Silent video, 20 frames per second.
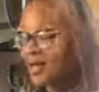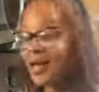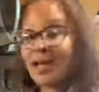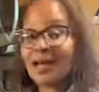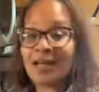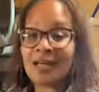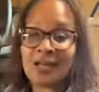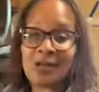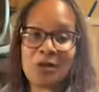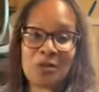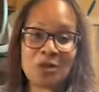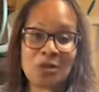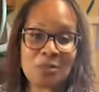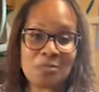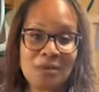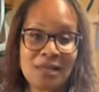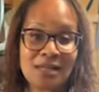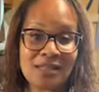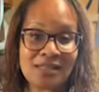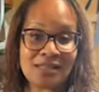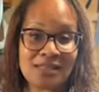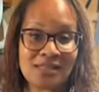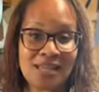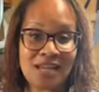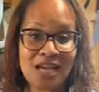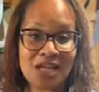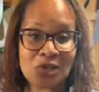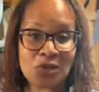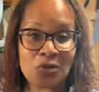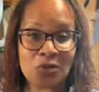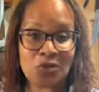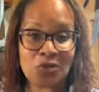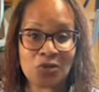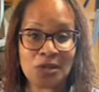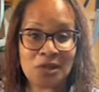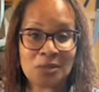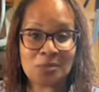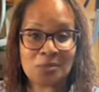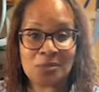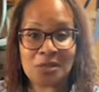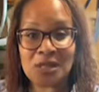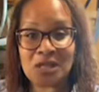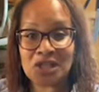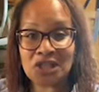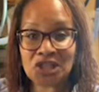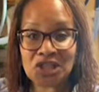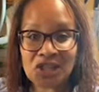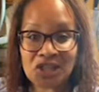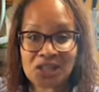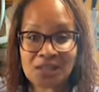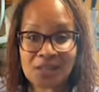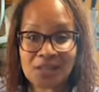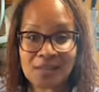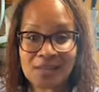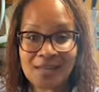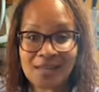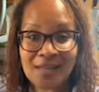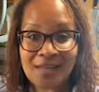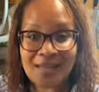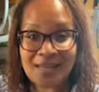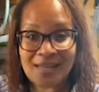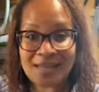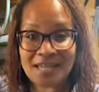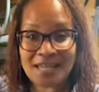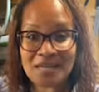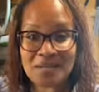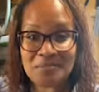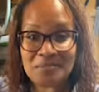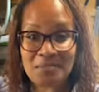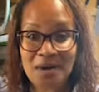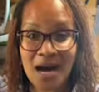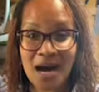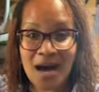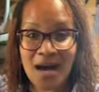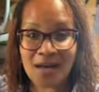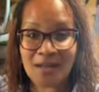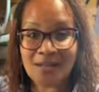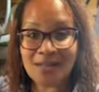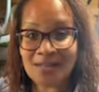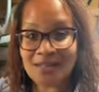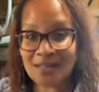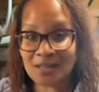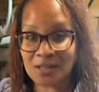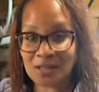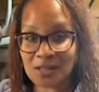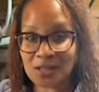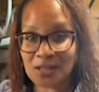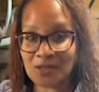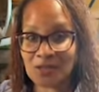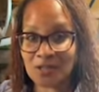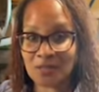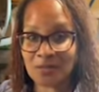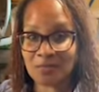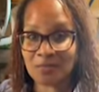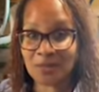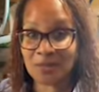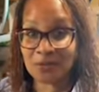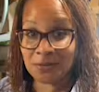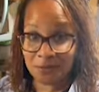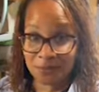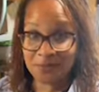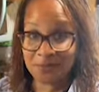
I can also make this cashew cream cheese in my deluxe cooking blender.